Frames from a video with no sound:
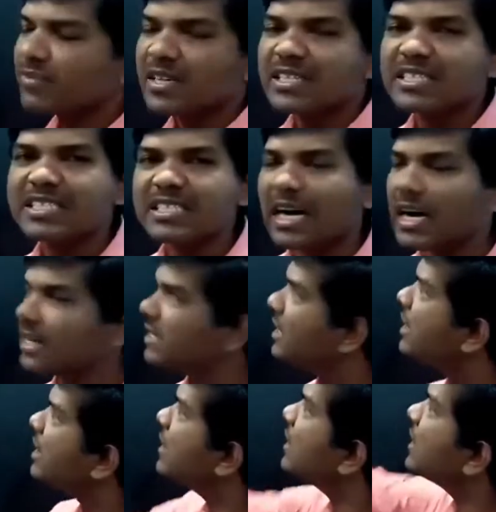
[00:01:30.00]

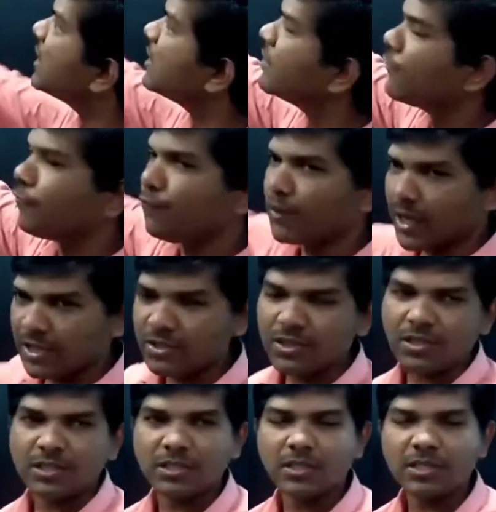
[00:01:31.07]
started in the French,
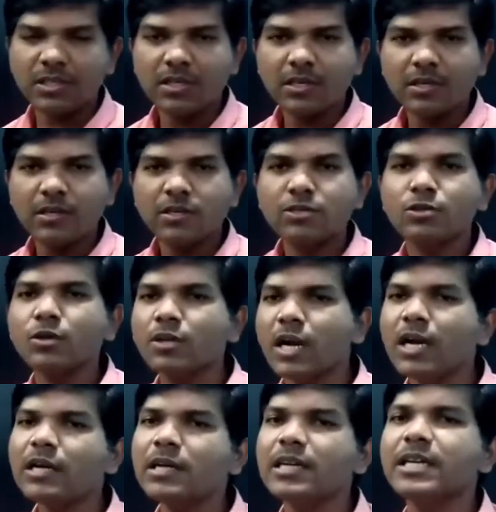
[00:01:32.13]
so
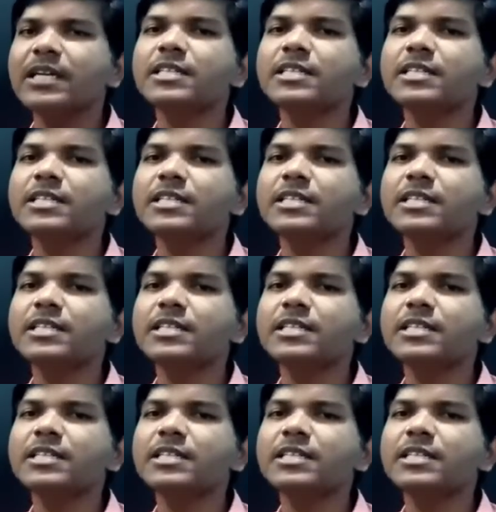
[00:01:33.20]
that it